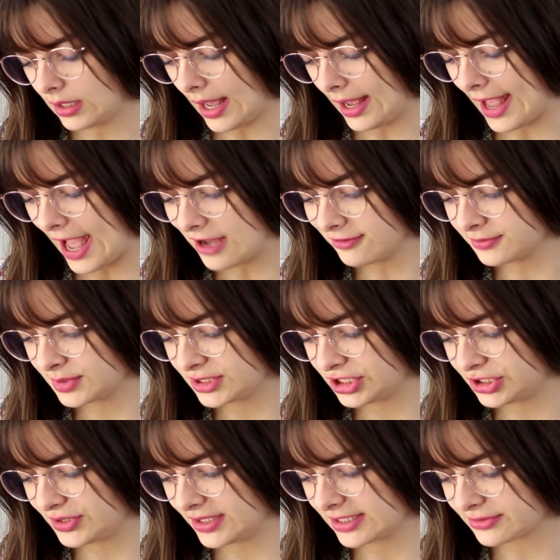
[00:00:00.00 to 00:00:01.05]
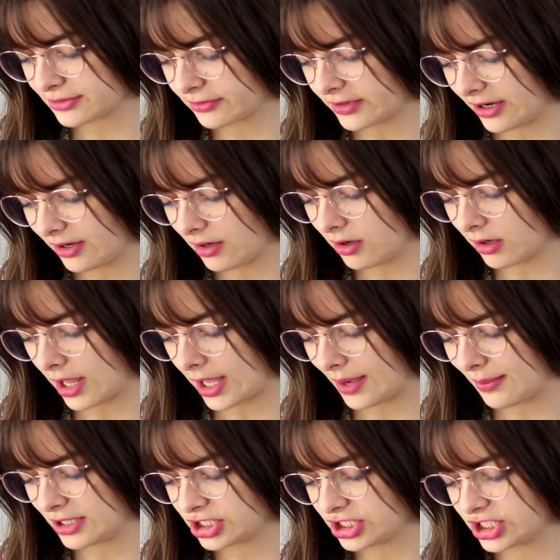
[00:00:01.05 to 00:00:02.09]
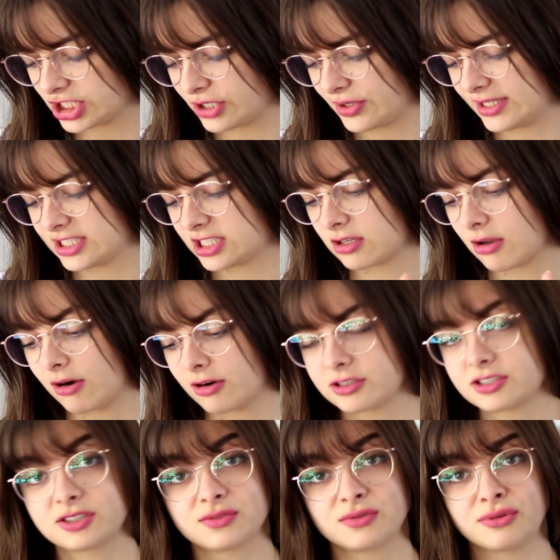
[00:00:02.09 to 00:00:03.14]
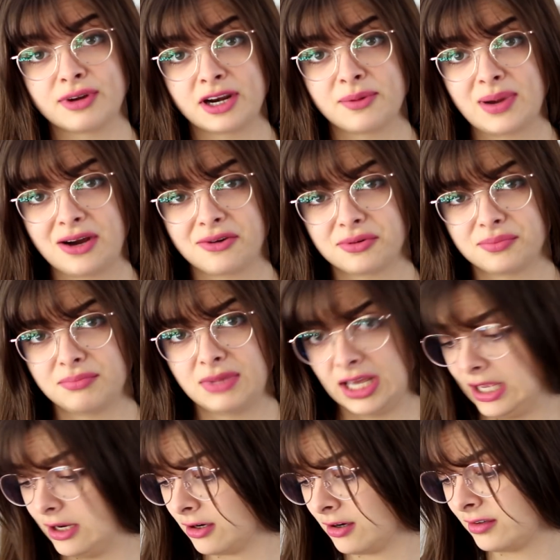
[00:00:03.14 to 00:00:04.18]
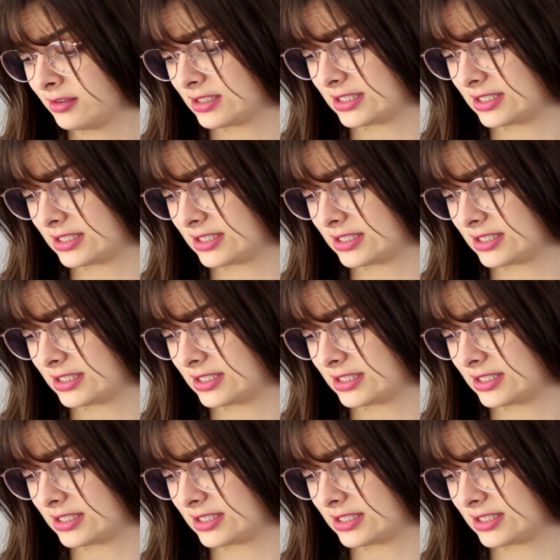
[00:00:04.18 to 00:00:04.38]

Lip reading: Yeah, I haven't been doing this for very long, like I mentioned, so it starts right about here.